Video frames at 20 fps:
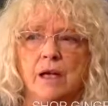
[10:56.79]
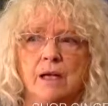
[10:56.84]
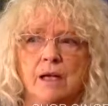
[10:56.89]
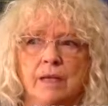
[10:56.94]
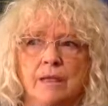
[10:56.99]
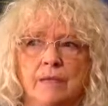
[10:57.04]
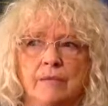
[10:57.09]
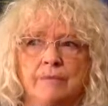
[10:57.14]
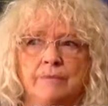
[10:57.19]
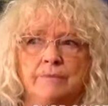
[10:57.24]

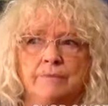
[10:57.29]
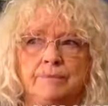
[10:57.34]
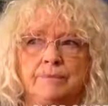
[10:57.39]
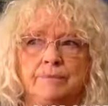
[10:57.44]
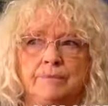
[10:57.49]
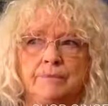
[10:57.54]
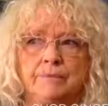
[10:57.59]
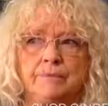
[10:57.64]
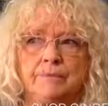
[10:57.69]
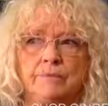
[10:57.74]
um,
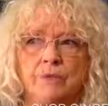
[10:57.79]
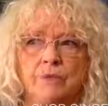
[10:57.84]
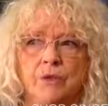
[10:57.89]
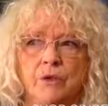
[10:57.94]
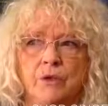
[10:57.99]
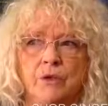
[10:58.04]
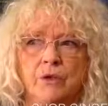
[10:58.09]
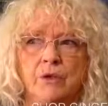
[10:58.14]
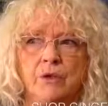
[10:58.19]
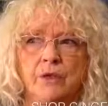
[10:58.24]

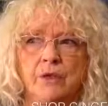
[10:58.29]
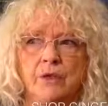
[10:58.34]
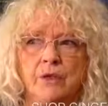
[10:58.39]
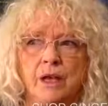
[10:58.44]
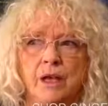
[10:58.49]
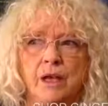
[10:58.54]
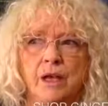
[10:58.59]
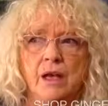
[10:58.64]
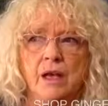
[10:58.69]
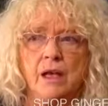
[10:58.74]
used to
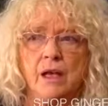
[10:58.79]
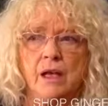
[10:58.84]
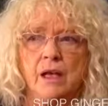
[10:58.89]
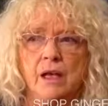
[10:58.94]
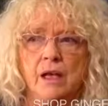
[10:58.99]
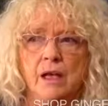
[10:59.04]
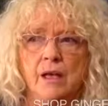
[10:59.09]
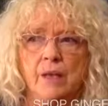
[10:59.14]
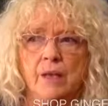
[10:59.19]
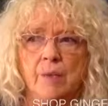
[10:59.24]
say,
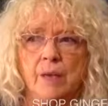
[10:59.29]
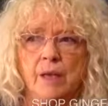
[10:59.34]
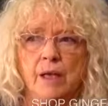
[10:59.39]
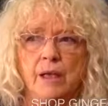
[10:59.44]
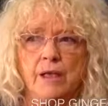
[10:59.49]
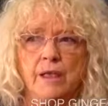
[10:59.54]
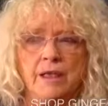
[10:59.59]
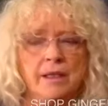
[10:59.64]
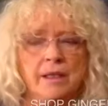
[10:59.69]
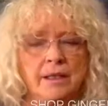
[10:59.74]

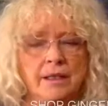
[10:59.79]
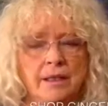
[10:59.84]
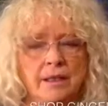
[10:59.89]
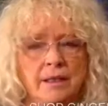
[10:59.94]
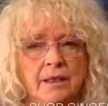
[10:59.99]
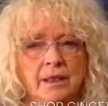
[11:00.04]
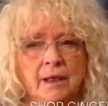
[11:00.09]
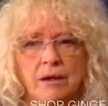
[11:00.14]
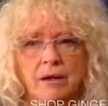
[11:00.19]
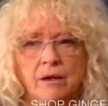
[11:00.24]
Humanity's
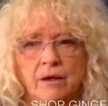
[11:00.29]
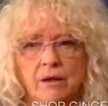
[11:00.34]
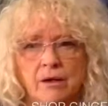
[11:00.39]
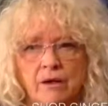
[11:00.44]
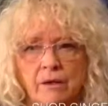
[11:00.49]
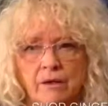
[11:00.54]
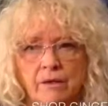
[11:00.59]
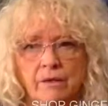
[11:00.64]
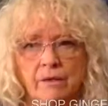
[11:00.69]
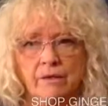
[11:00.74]
not
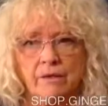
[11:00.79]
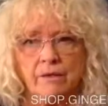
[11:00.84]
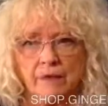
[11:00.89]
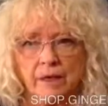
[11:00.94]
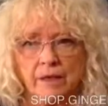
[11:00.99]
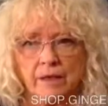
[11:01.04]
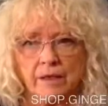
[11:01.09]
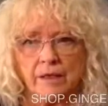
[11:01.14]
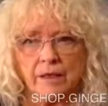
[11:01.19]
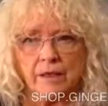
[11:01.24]
going to advance